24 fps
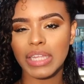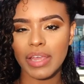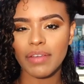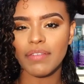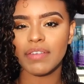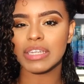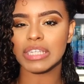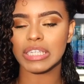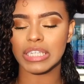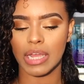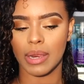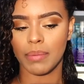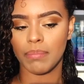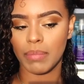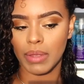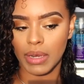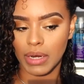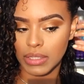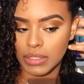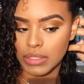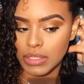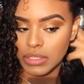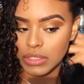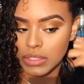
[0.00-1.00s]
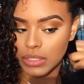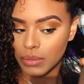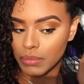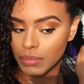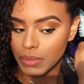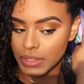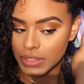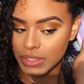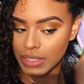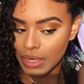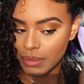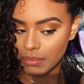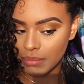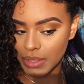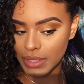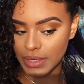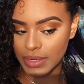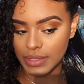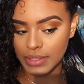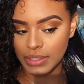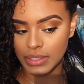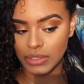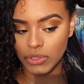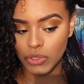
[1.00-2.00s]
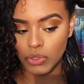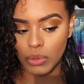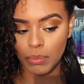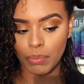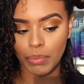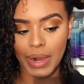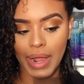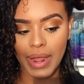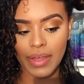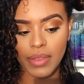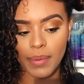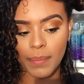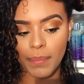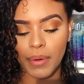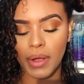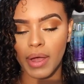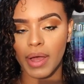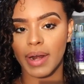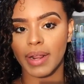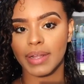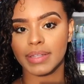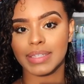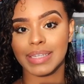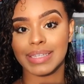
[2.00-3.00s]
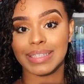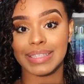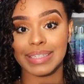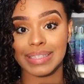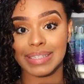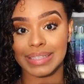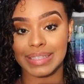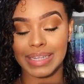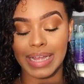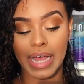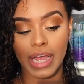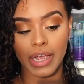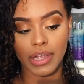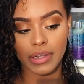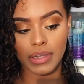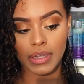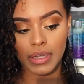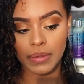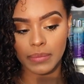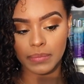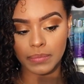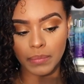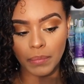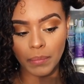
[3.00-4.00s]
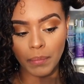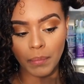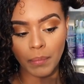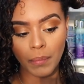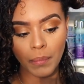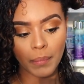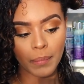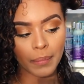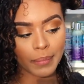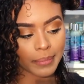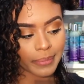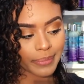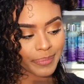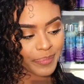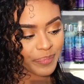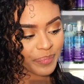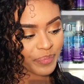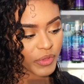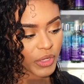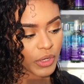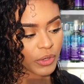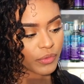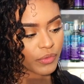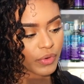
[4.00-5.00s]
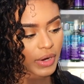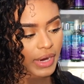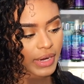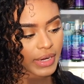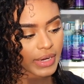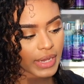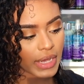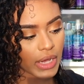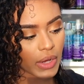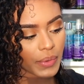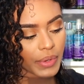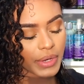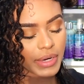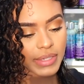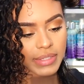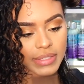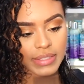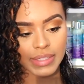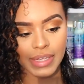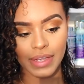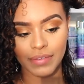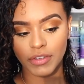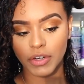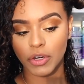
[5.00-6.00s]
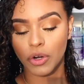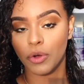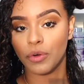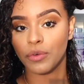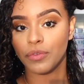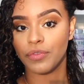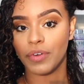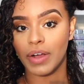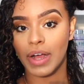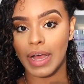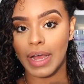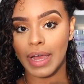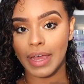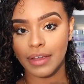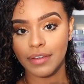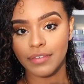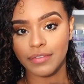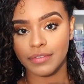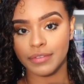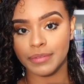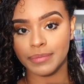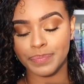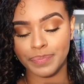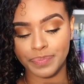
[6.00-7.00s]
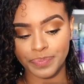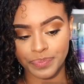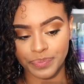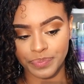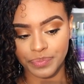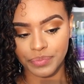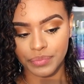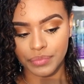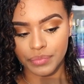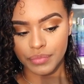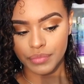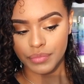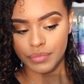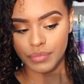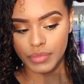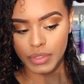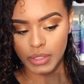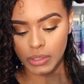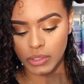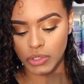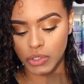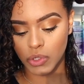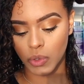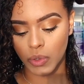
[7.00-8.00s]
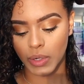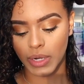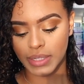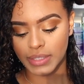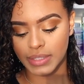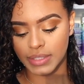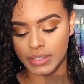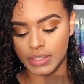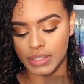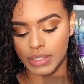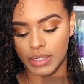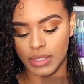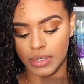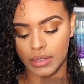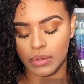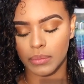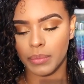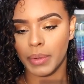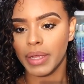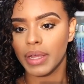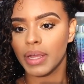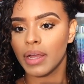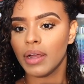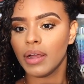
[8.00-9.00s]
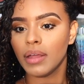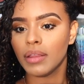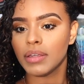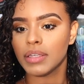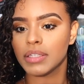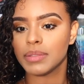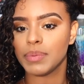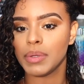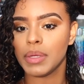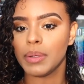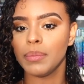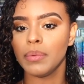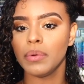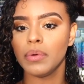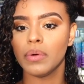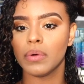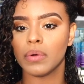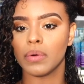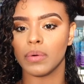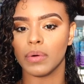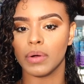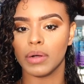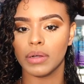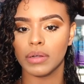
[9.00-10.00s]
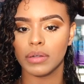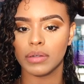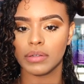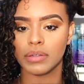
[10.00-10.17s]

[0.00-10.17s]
give it 10 minutes. It took me 10 minutes to apply the product and to style it. Right now it is 7:05. So let's see. Oh my god, these people.